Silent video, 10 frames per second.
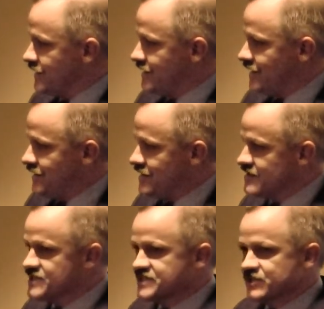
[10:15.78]
and it
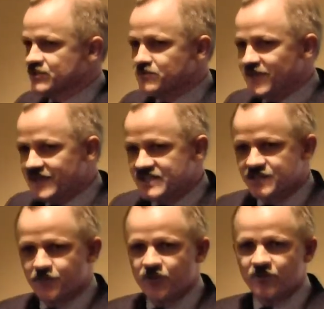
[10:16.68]
is to make
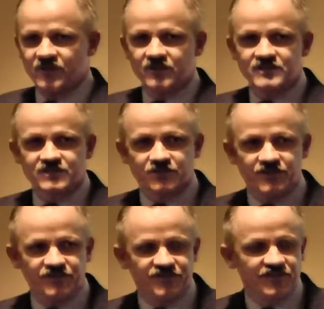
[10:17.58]
Superb
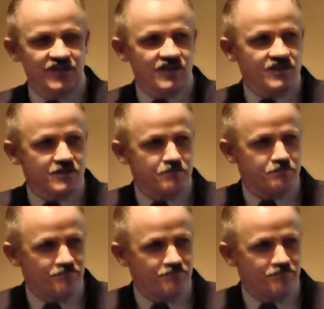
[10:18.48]
Industries the